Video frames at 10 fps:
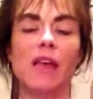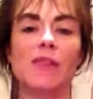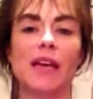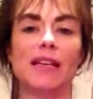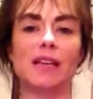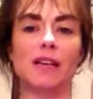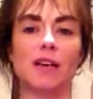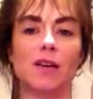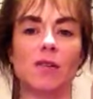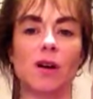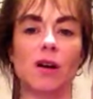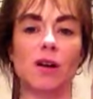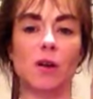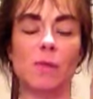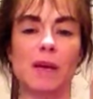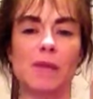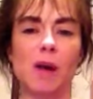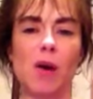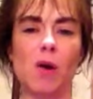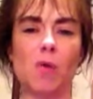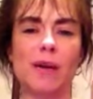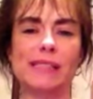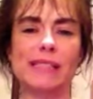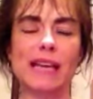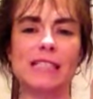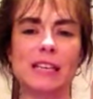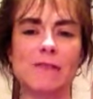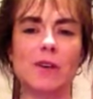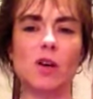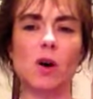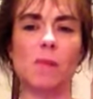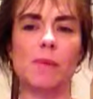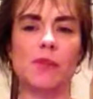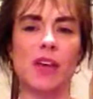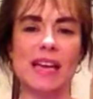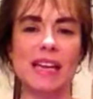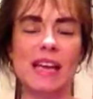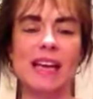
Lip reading: They get a little bit, I don't want to say difficult, but they